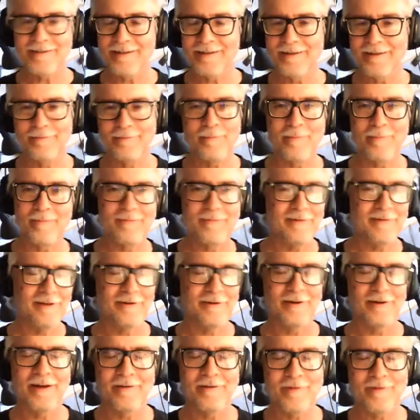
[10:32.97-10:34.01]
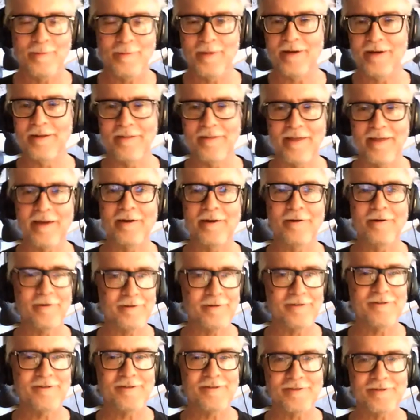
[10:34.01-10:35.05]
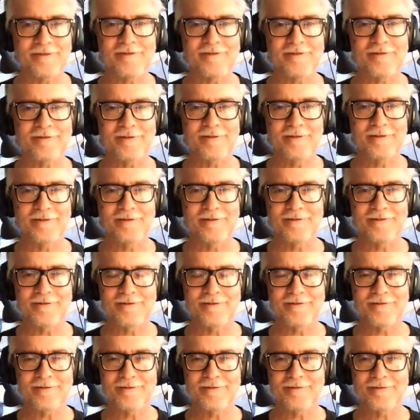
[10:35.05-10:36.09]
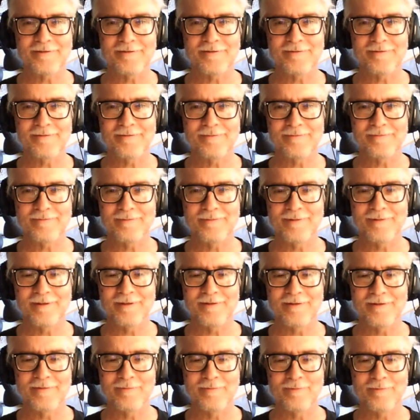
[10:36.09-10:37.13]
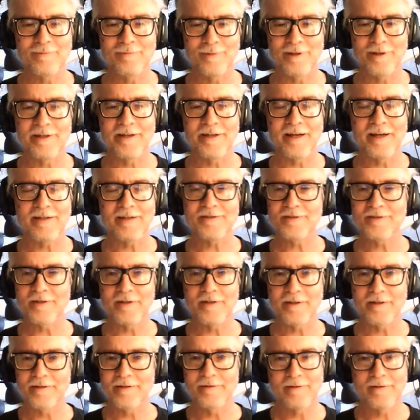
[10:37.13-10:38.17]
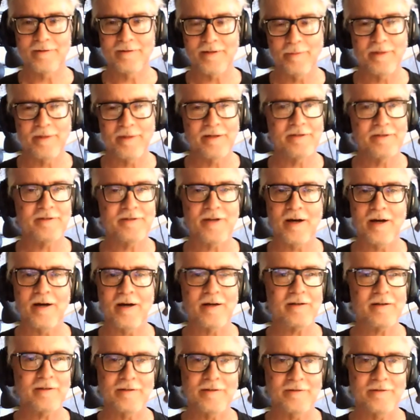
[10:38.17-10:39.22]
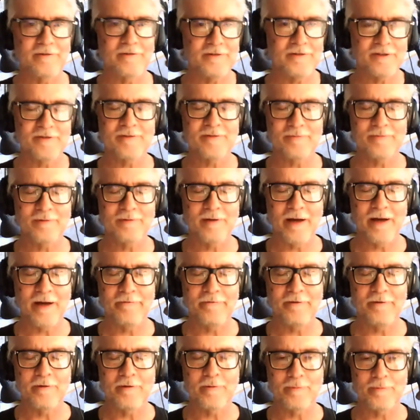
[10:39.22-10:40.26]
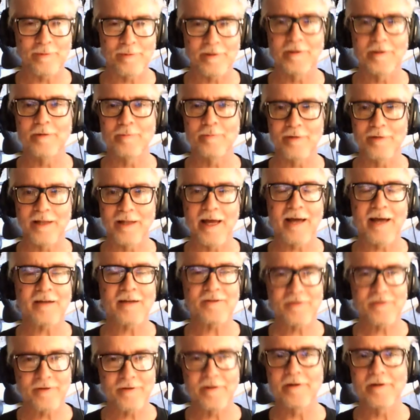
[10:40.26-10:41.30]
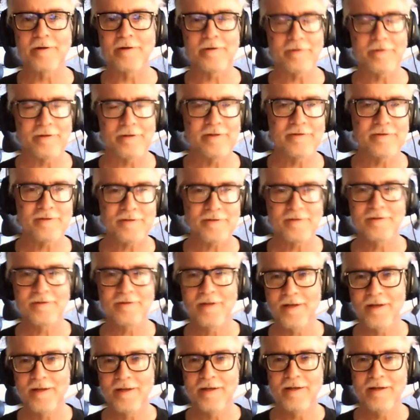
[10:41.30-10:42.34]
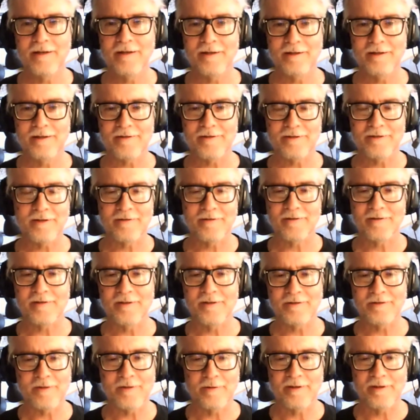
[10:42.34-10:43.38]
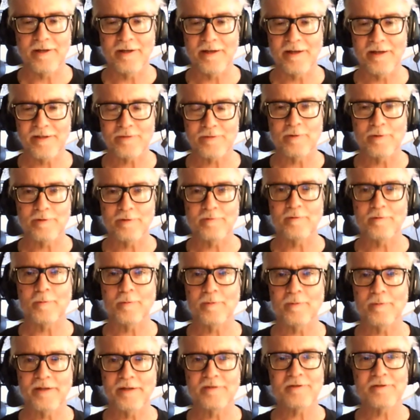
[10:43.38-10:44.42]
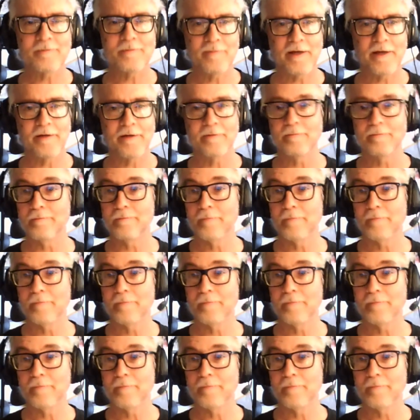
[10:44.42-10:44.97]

and you know everybody there is just is is really nice to come in and talk and just i feel really relaxed there it's it's it's, it's a nice wonderful place and